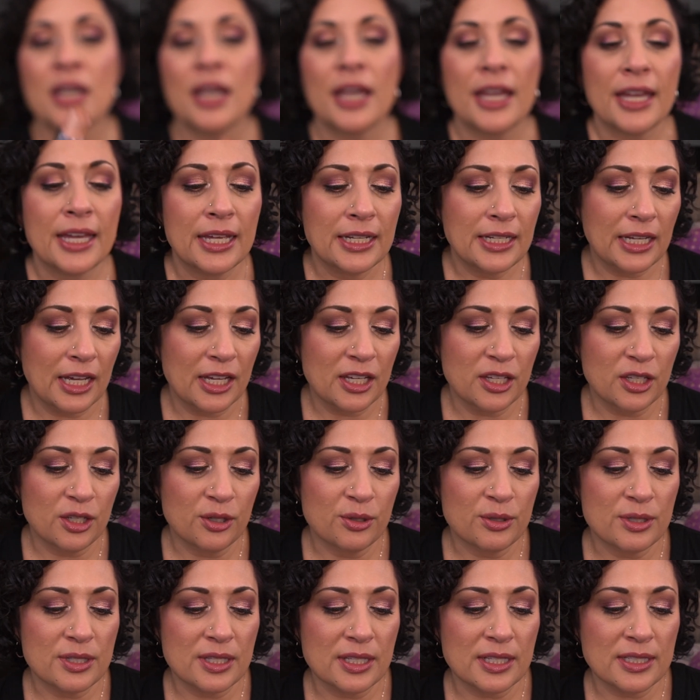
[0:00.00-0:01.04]
And I
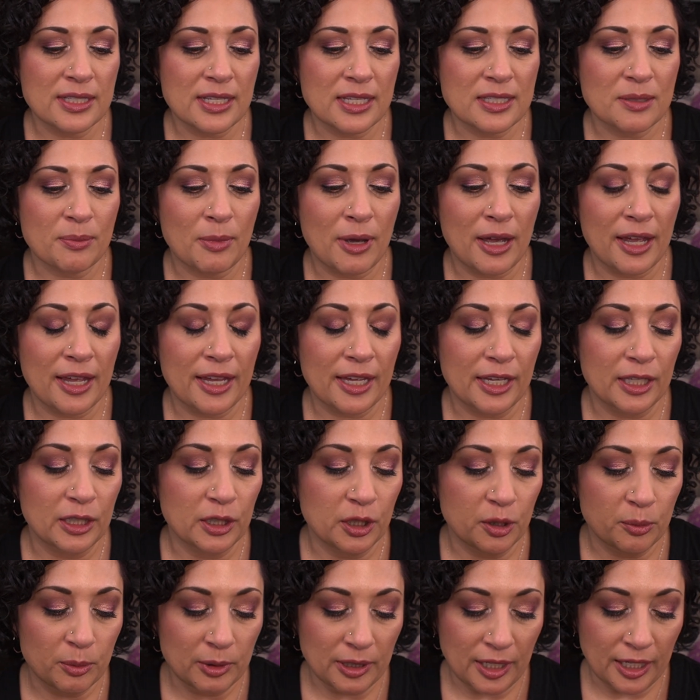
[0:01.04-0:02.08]
use this as my
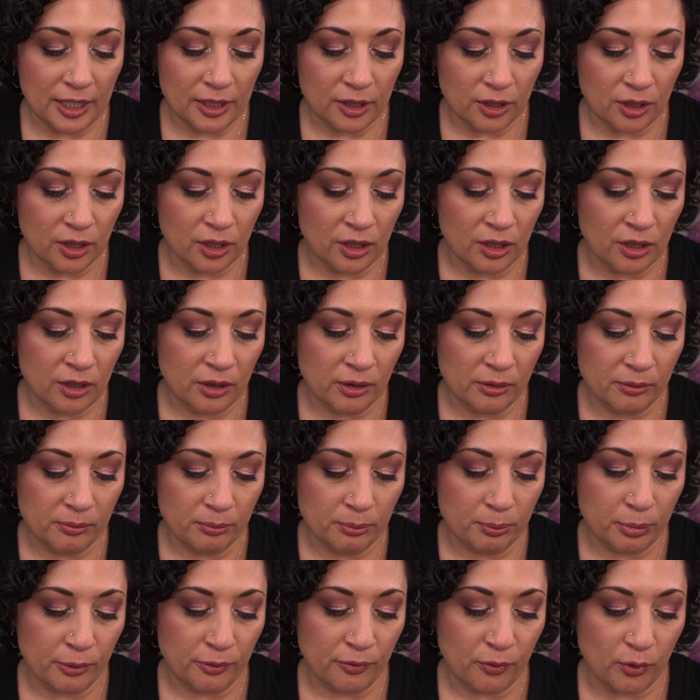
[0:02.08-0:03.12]
illuminator
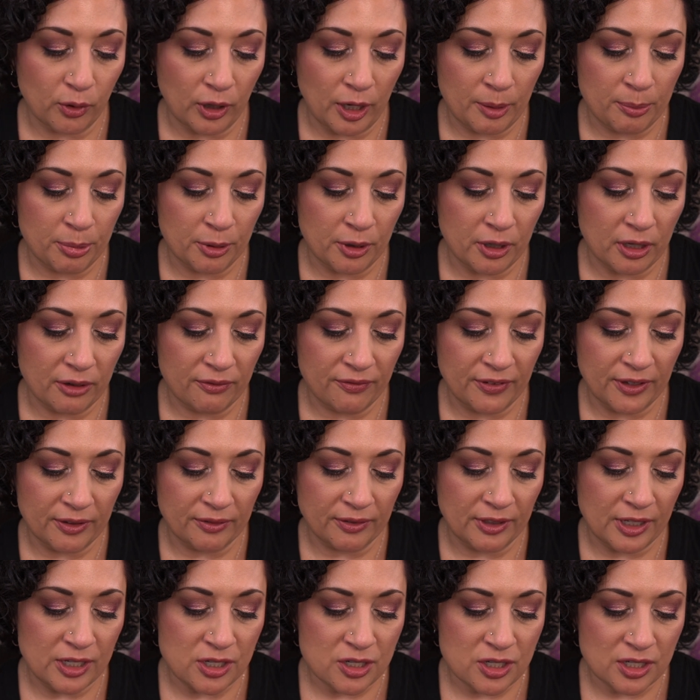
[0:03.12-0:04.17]
before I put on
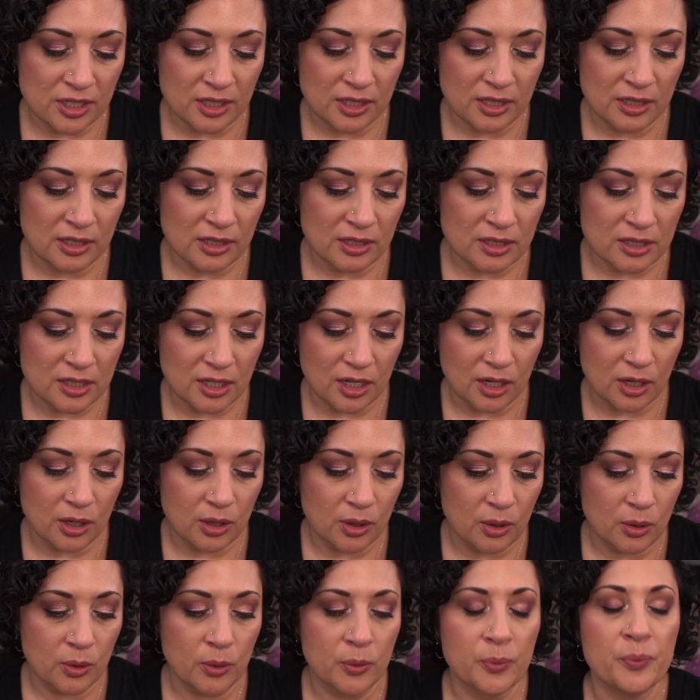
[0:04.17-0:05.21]
foundation,
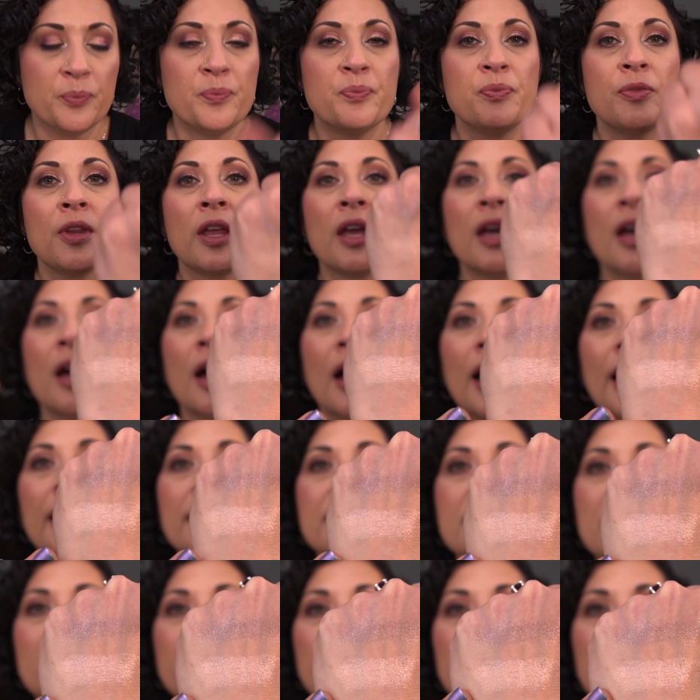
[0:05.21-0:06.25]
so I
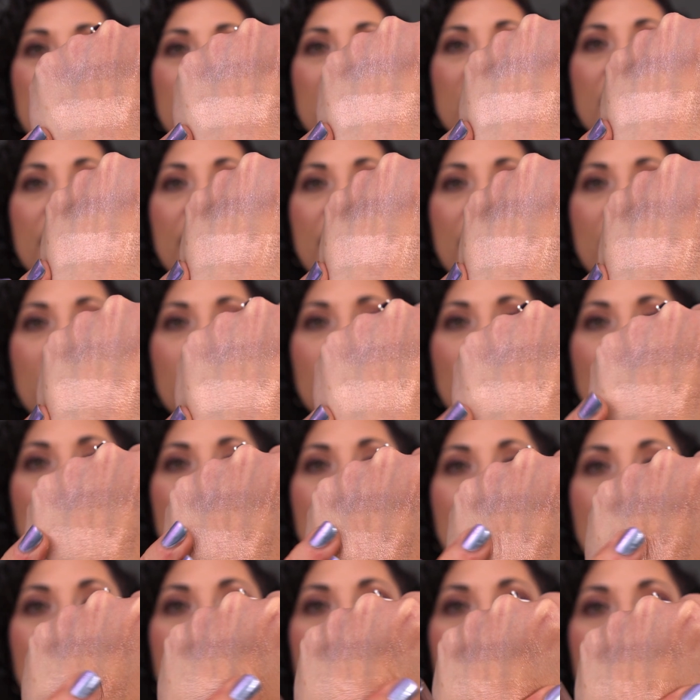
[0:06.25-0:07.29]
typically
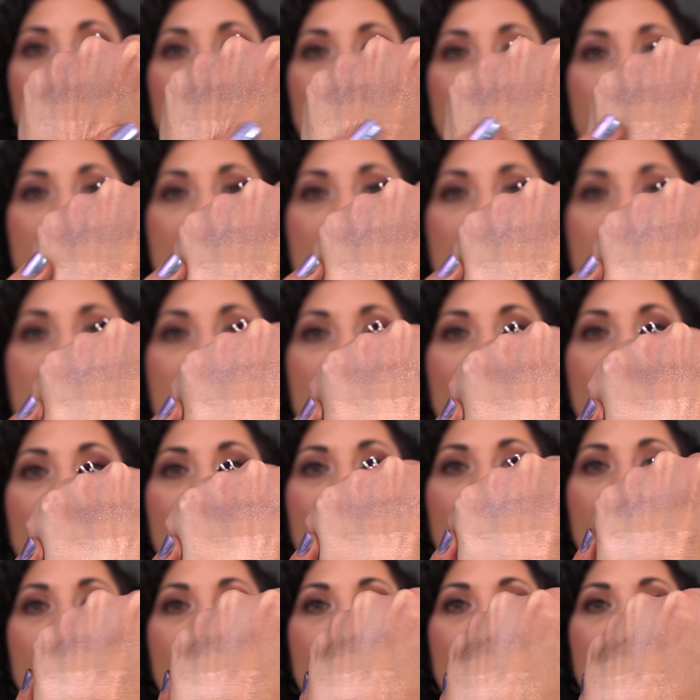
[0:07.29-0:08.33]
will, there's the
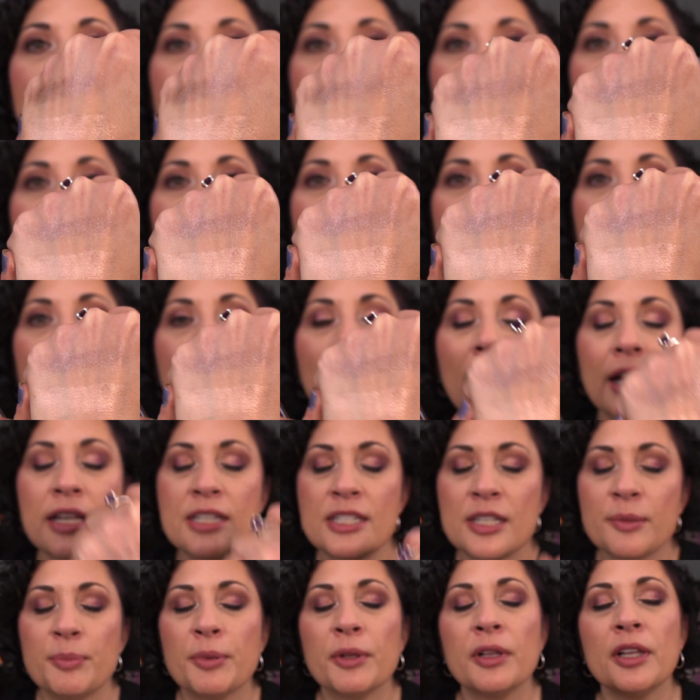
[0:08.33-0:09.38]
shade, I
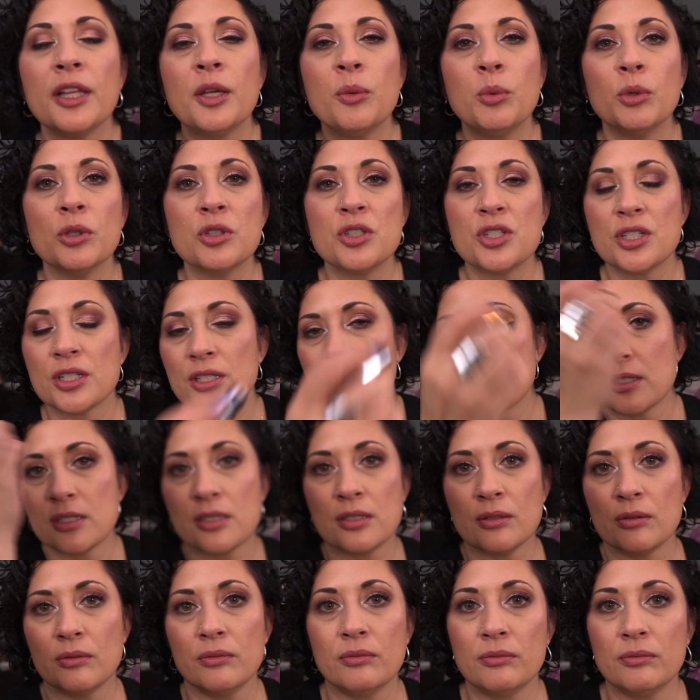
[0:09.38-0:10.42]
typically will just